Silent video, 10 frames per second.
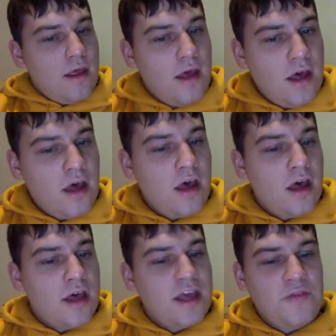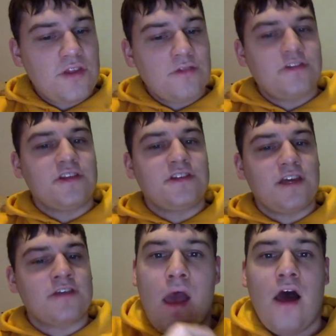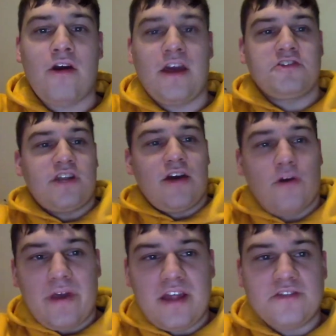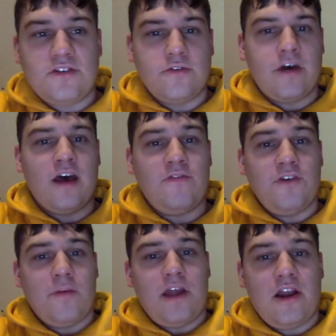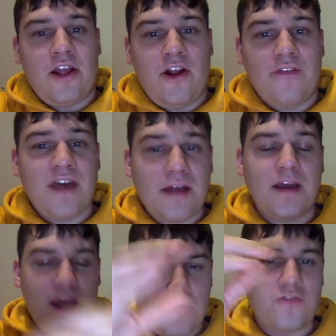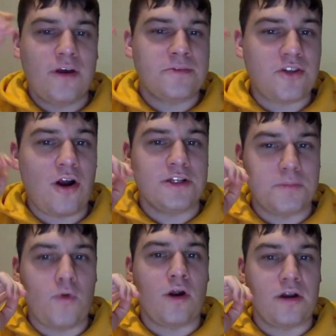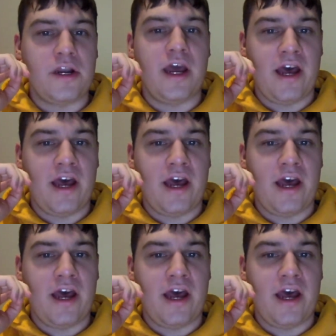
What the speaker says: Yeah, I think those are the 6. Okay, so now going into film editing here. I moved up Star is Born.